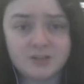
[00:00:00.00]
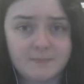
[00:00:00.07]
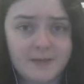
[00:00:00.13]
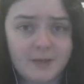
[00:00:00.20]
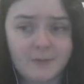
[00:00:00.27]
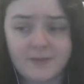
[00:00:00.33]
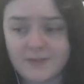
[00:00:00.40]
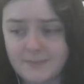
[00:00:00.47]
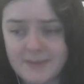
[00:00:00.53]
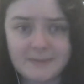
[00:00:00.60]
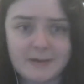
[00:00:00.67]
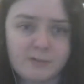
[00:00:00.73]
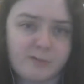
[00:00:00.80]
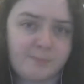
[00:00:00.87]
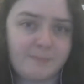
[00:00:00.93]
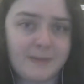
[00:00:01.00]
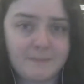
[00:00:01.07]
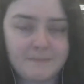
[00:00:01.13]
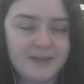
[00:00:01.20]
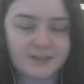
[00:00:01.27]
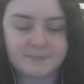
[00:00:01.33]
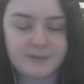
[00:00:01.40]
You're a bellwether, make, able,
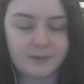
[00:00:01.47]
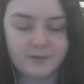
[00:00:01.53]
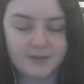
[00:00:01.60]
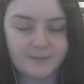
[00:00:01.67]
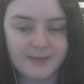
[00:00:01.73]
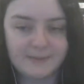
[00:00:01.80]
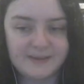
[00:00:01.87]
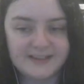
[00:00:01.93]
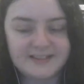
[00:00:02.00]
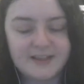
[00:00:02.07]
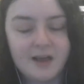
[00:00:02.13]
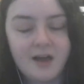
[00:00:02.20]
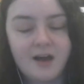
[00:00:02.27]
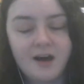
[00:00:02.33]
make us bellwether babies.